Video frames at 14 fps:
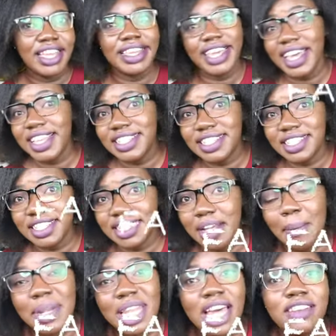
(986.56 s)
Yes,
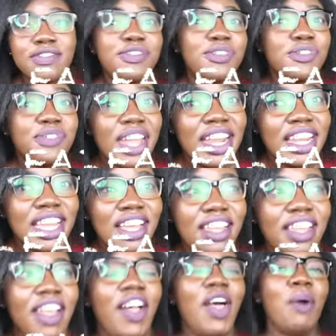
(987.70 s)
plan for failure.
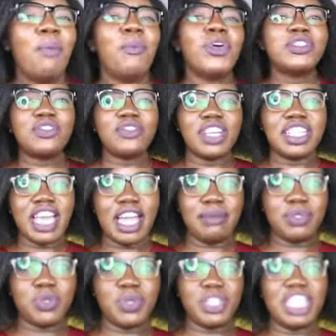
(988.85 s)
Most of the
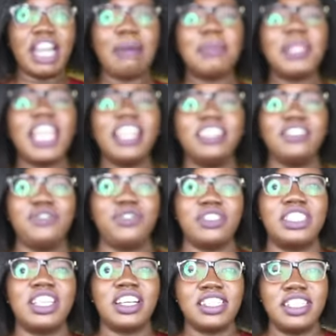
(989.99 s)
times we are planning for
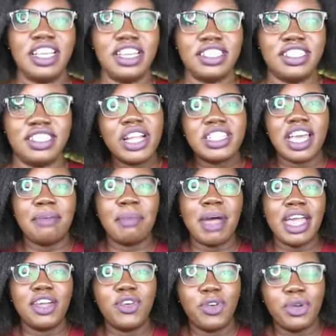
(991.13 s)
success. What am
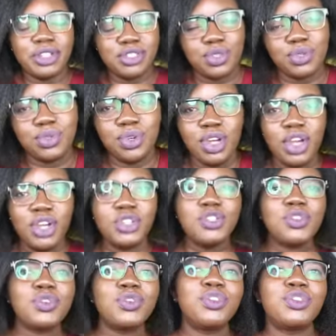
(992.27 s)
I going to
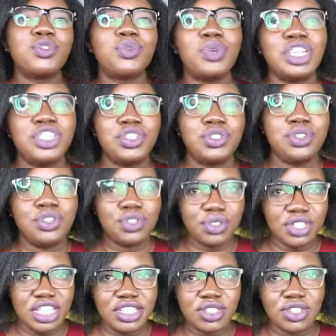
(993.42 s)
do to reach to
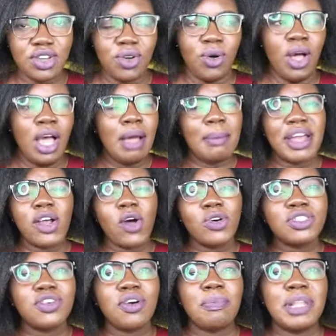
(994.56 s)
this goal? But
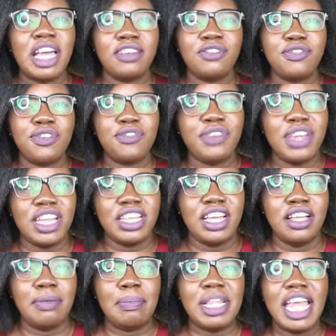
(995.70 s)
also plan for
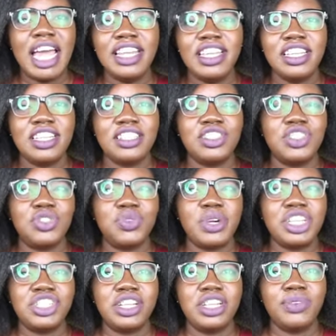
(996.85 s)
failure. Plan in a
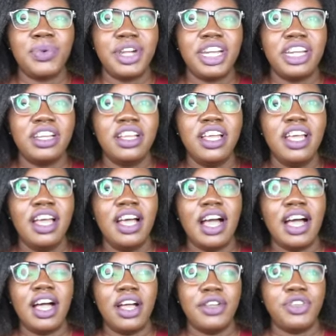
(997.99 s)
situation where
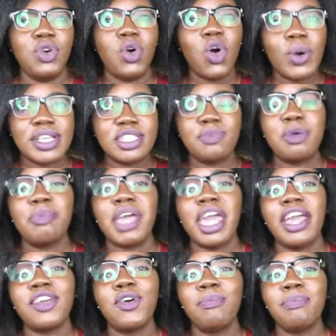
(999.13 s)
you always
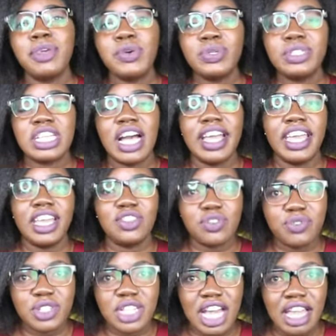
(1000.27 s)
prepare your meals ahead
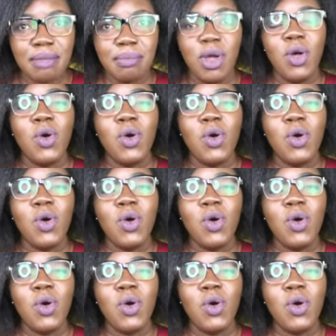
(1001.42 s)
of time.